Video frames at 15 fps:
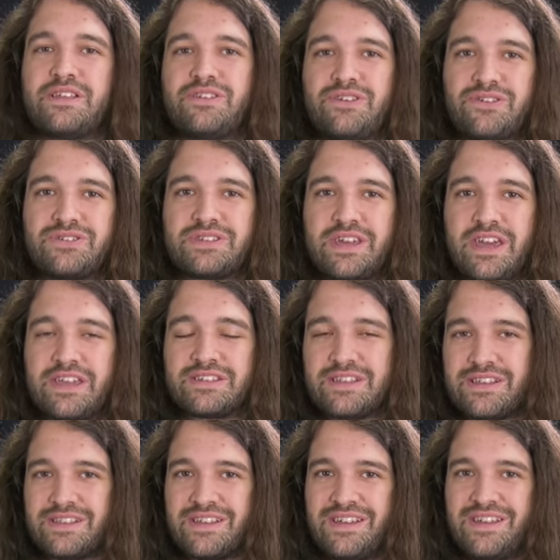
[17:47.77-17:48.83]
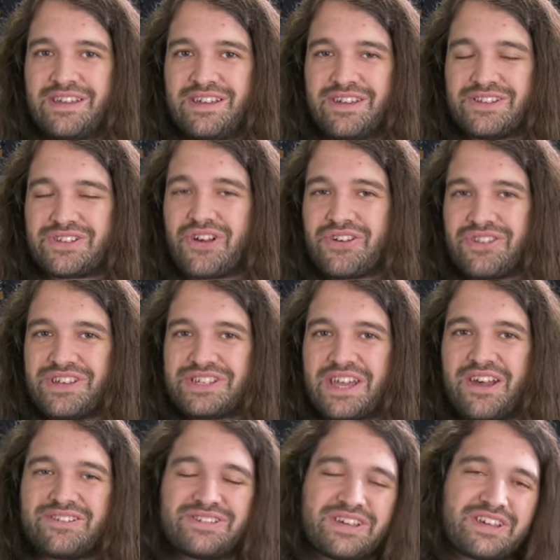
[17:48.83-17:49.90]
on the use case. It it certainly
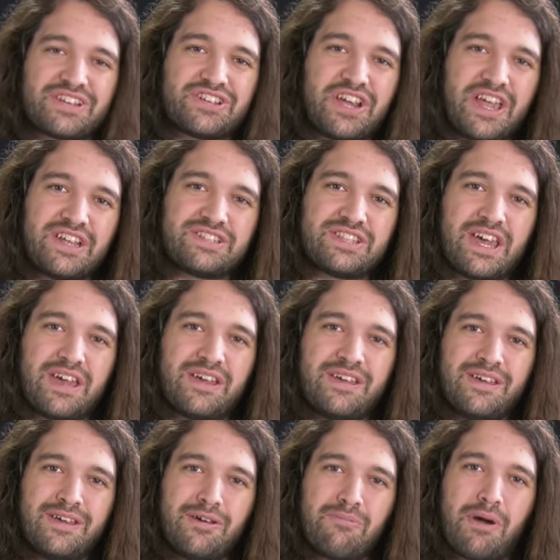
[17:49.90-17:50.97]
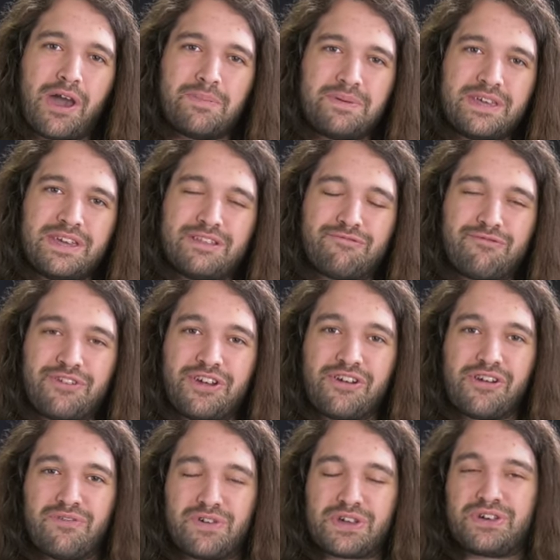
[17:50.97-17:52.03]
sounds like a change that might be in
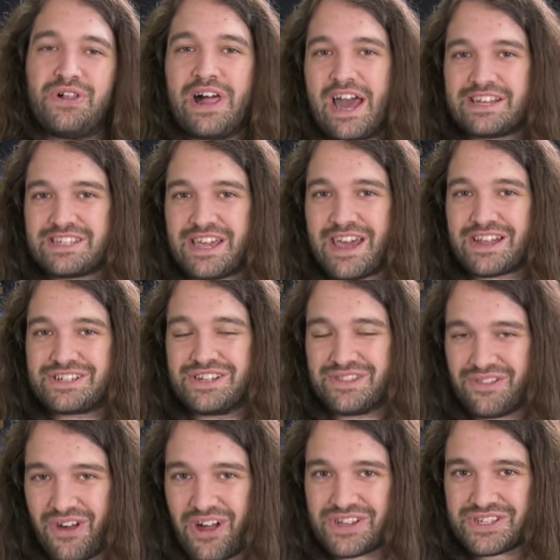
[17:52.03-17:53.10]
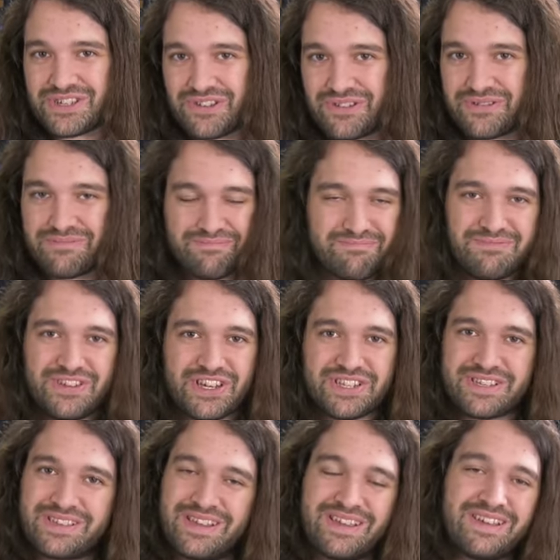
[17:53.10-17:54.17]
fear of a class action lawsuit.
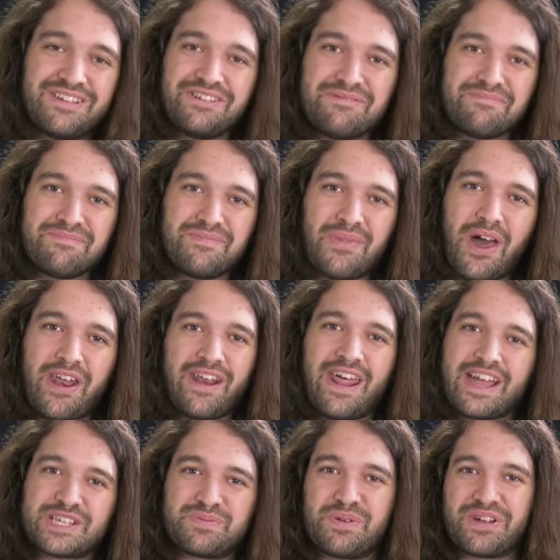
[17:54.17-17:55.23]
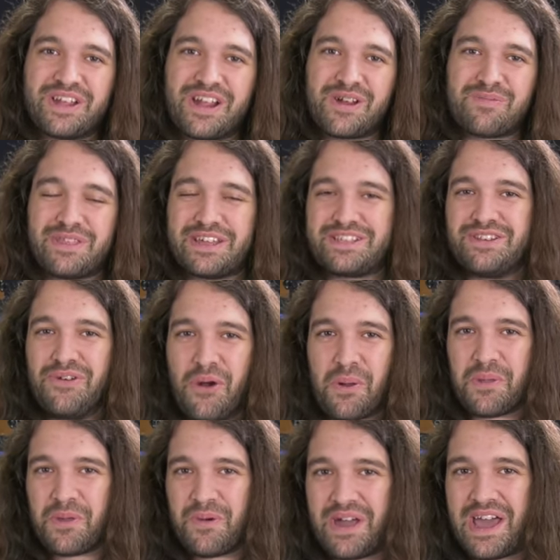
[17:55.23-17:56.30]
Just not an expert here, but that's
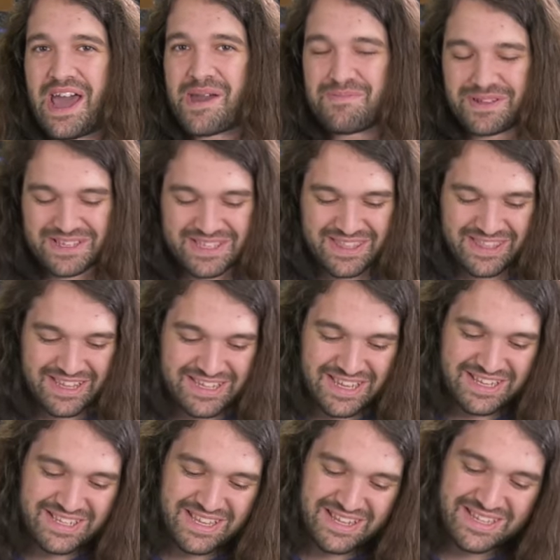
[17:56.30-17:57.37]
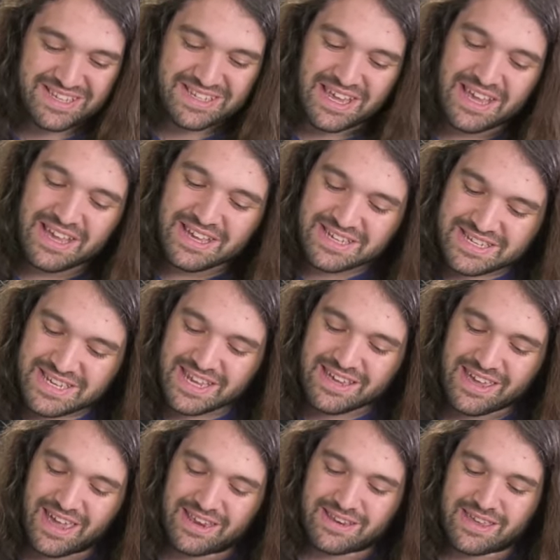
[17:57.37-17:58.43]
normally what happens in these instances.
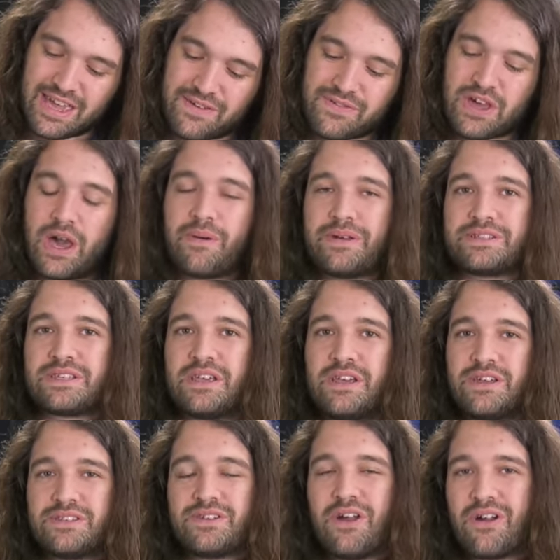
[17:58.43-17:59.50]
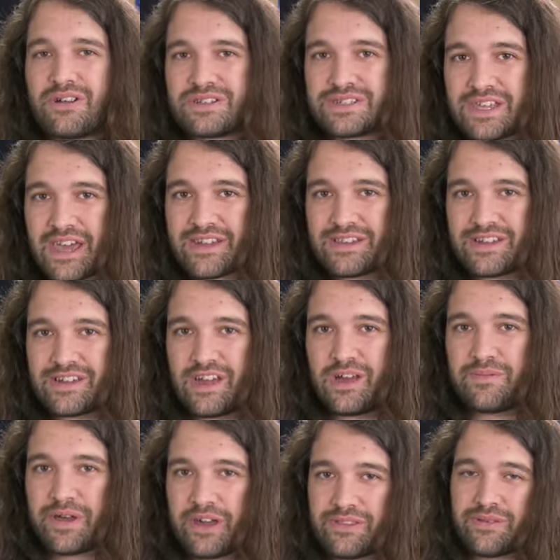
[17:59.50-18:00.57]
Seagate gave comments to Ars
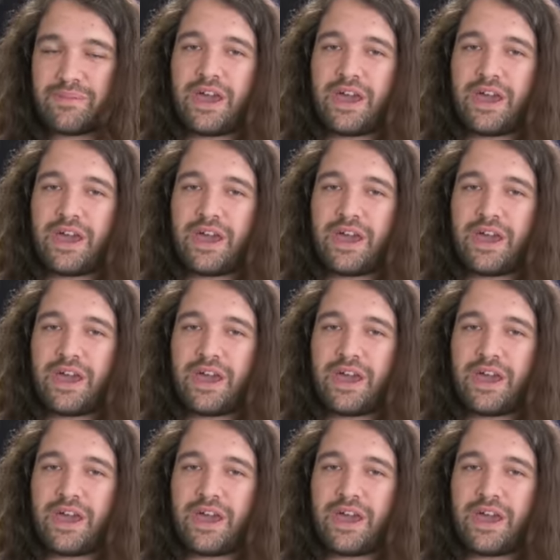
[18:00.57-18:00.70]
Technica about the